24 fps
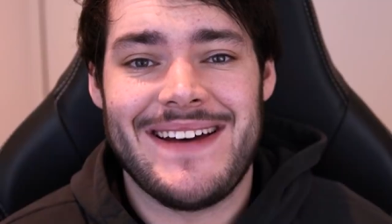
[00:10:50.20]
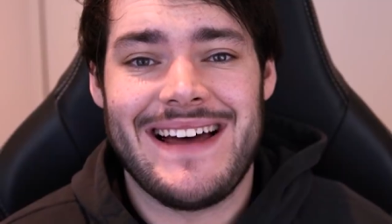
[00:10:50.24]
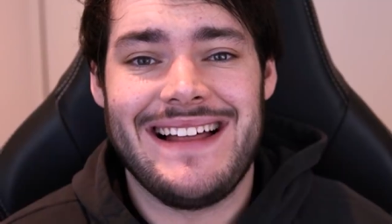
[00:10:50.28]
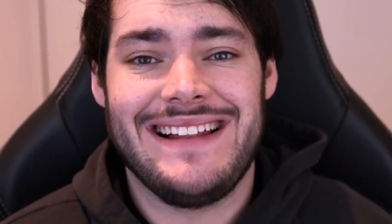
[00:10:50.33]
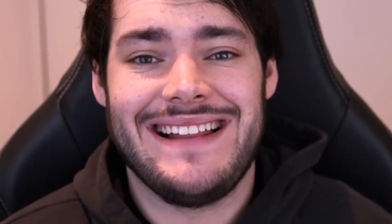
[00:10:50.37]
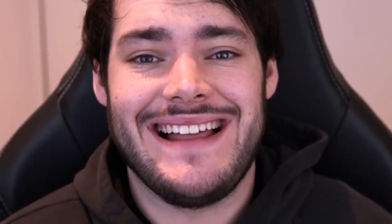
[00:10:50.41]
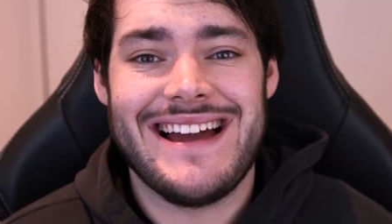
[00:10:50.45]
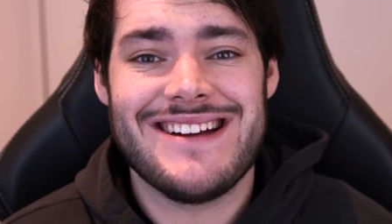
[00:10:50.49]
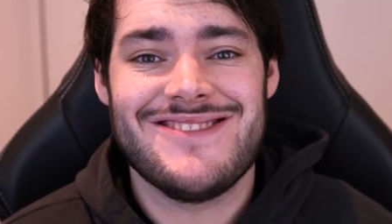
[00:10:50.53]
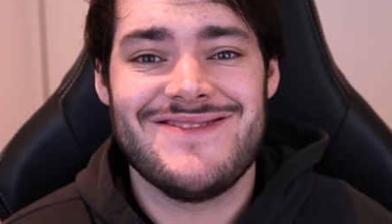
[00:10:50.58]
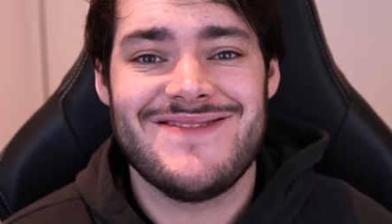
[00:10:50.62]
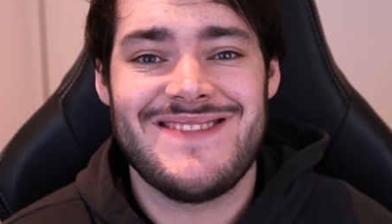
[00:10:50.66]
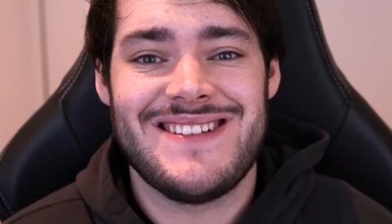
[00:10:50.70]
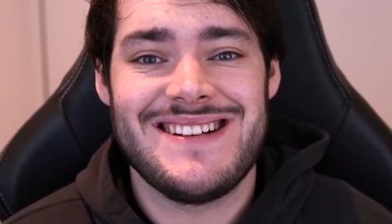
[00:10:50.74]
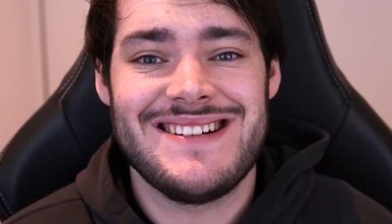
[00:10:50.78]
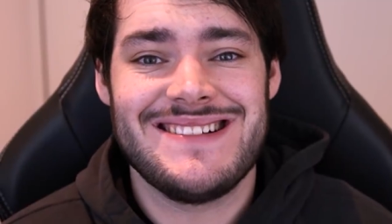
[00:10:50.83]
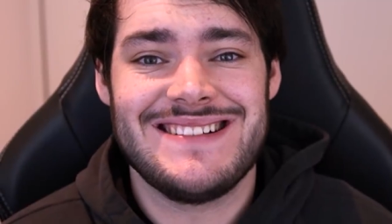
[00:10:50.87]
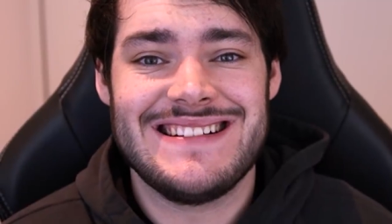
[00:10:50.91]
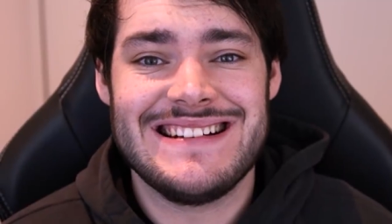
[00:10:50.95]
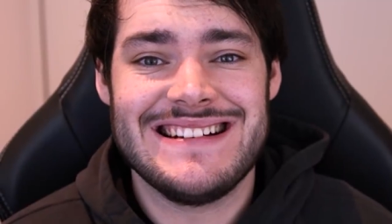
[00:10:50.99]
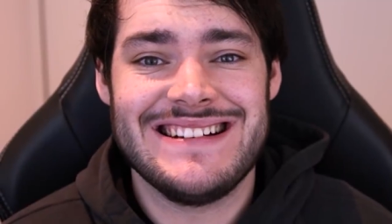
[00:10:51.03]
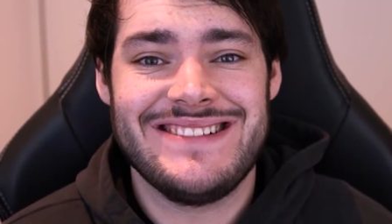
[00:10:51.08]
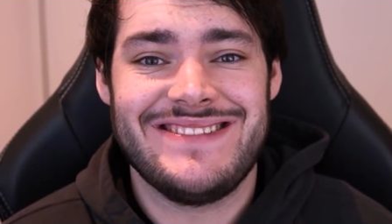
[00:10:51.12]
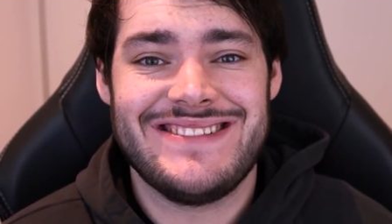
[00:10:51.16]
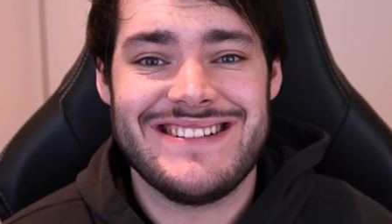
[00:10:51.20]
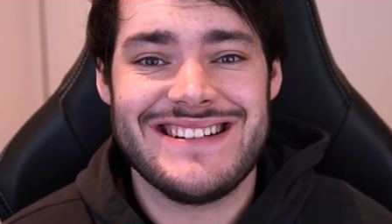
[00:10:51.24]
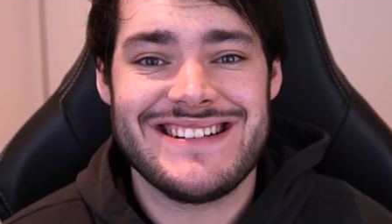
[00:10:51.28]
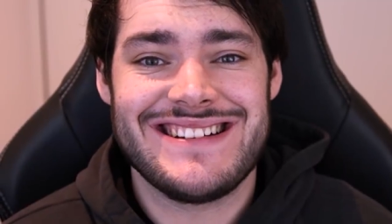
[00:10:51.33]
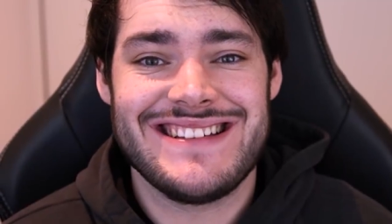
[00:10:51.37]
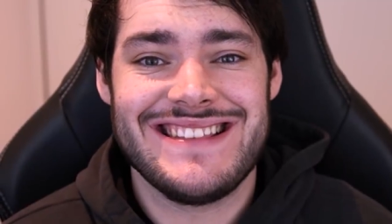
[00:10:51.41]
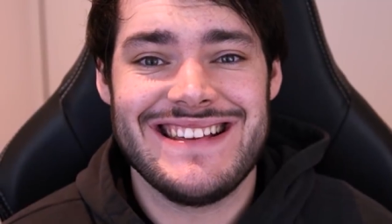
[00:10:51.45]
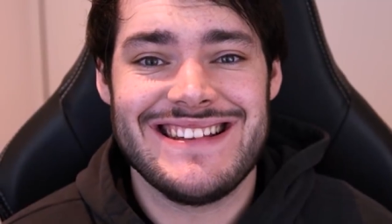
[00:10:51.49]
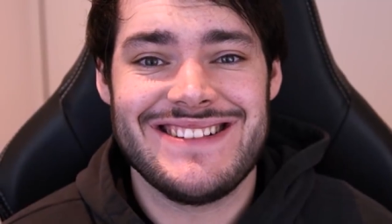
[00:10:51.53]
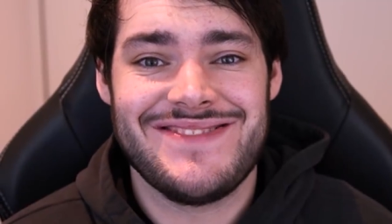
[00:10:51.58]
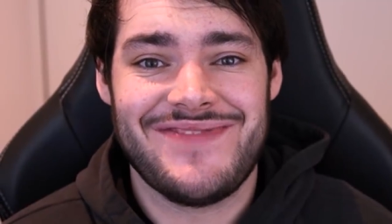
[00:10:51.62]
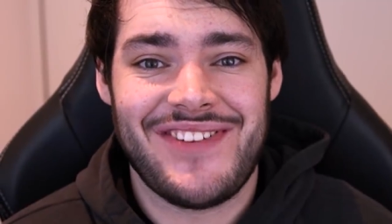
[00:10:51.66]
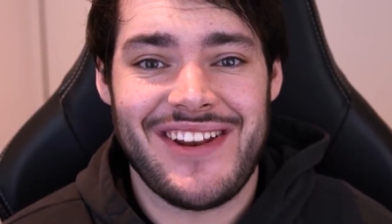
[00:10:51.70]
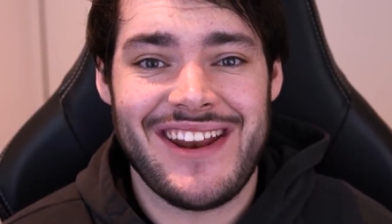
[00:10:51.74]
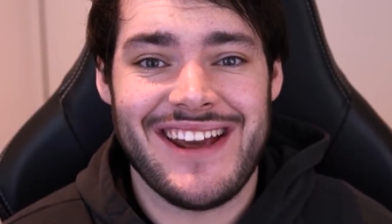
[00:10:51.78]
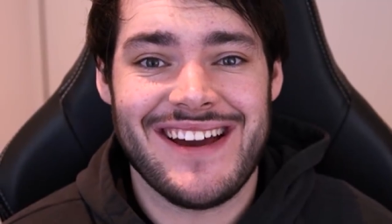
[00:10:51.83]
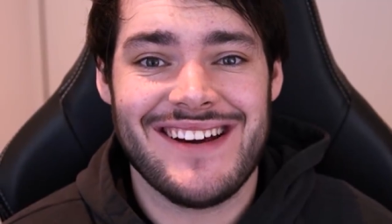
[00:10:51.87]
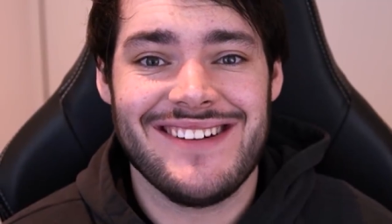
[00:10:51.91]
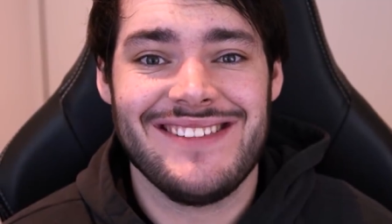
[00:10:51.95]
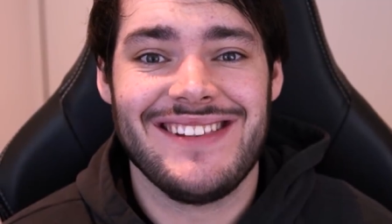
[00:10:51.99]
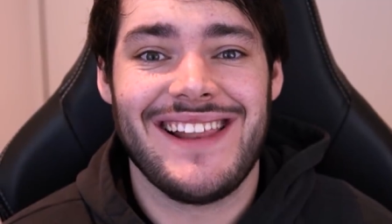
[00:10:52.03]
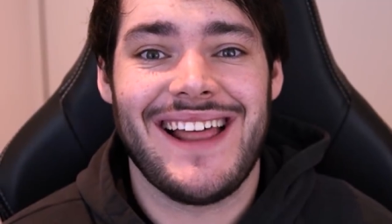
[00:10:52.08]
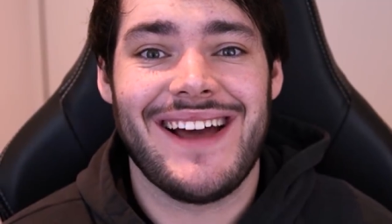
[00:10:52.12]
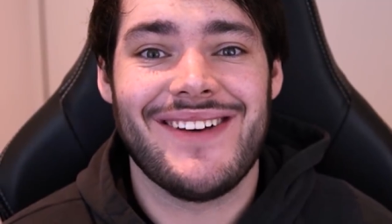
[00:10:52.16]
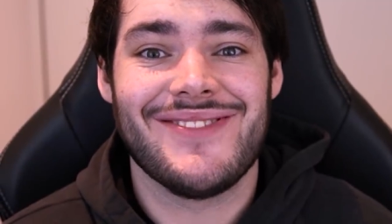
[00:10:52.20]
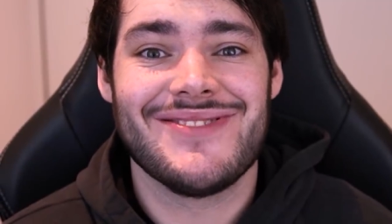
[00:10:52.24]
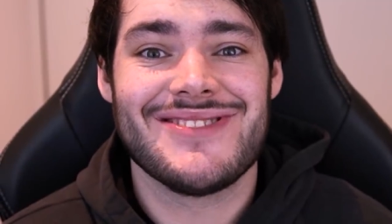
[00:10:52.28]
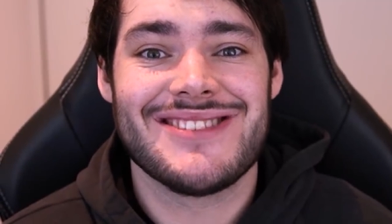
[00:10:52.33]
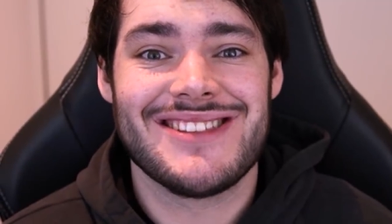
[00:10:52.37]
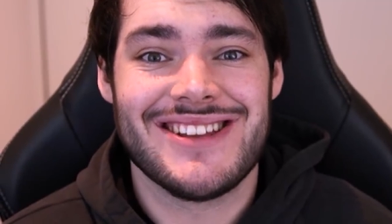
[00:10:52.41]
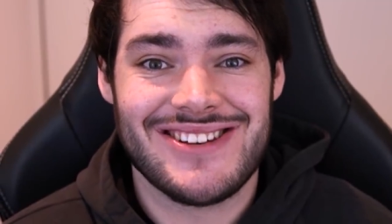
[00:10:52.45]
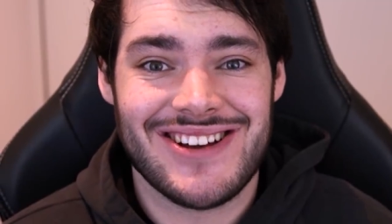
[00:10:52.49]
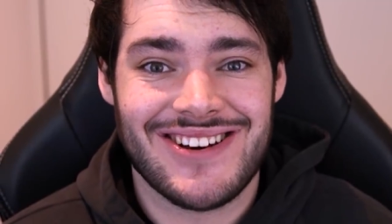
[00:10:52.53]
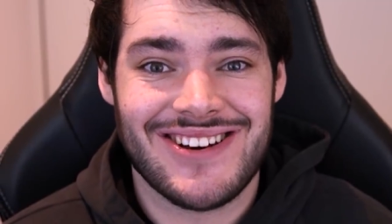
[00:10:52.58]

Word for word: Belle, everyone watching this video loves the